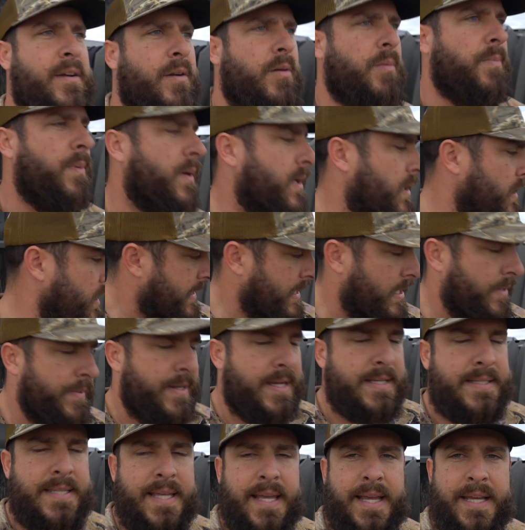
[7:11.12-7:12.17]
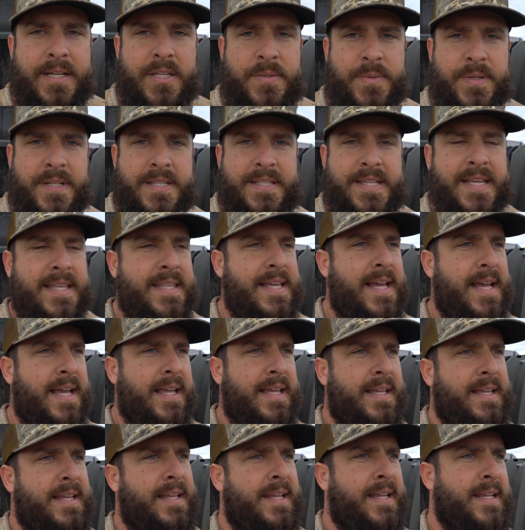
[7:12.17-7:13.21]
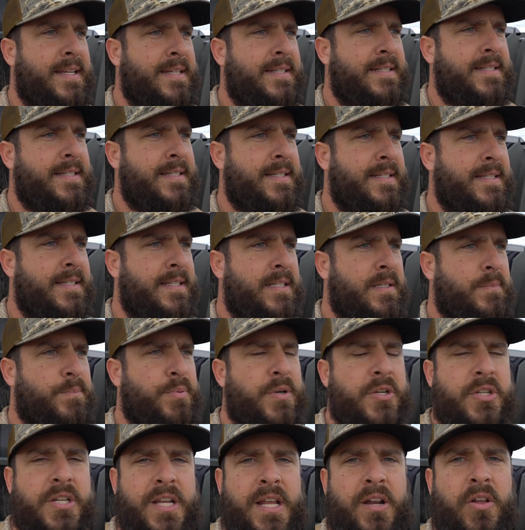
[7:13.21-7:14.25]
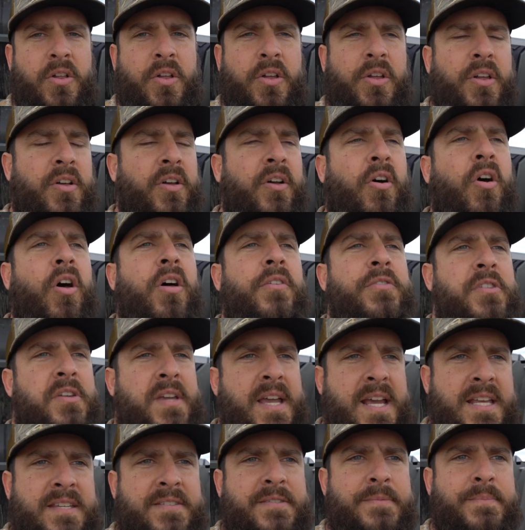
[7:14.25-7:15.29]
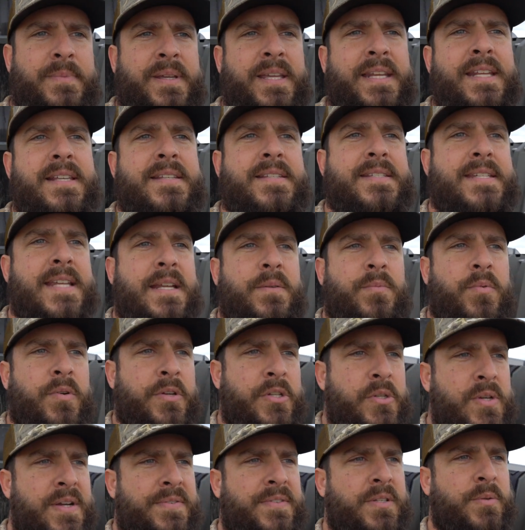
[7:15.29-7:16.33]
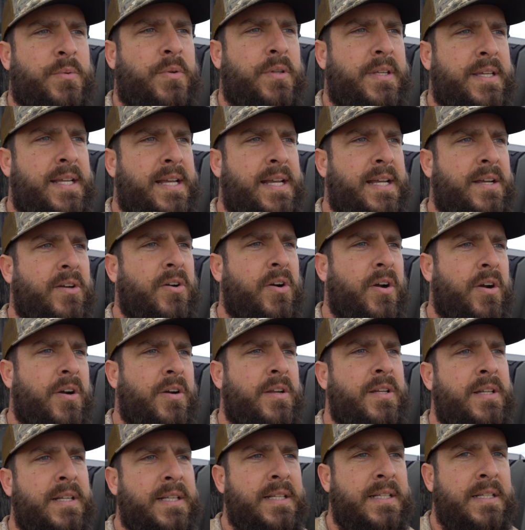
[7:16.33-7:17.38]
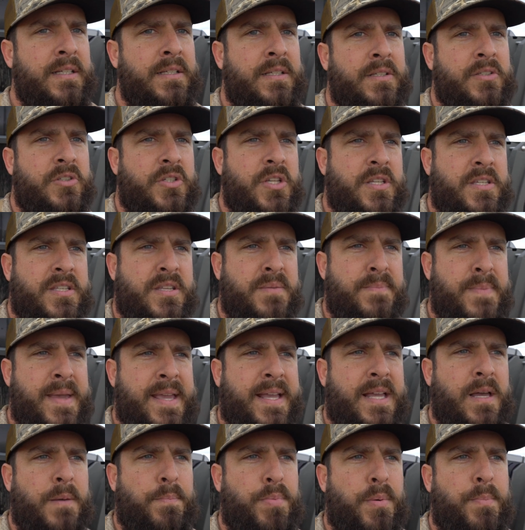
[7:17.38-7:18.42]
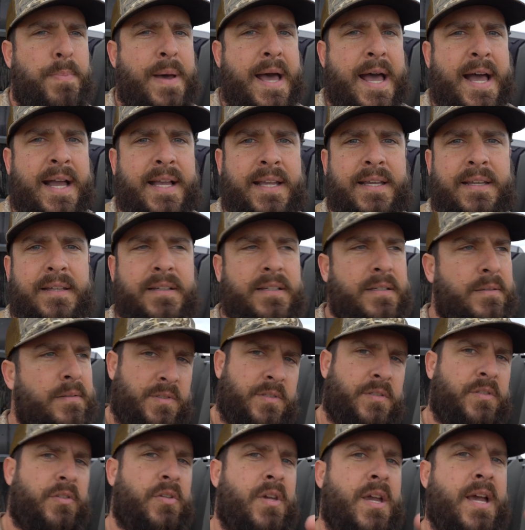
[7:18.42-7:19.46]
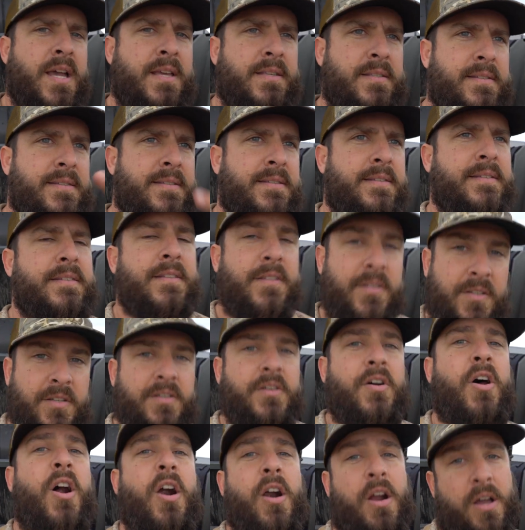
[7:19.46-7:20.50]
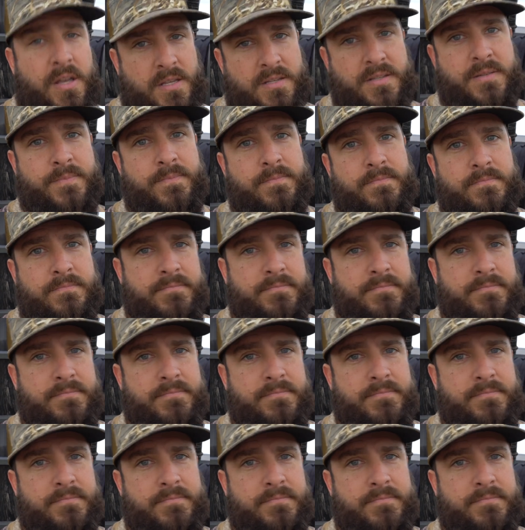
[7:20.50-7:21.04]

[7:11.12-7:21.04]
there, but anyways, I just wanted to say that, and appreciate all of you guys from any state where you have to really hunt hard just to make up a bag. You guys are awesome.